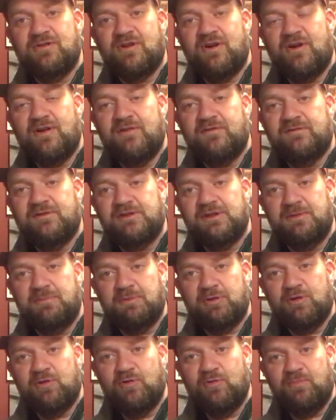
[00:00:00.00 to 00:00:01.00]
off,
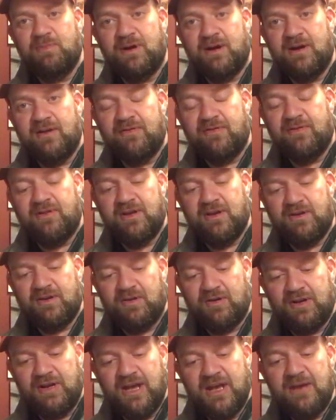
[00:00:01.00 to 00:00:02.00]
clip a coupon thing
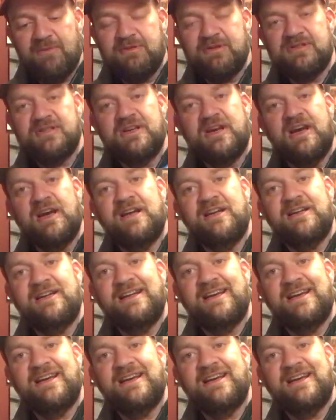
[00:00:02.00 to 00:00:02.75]
on Amazon.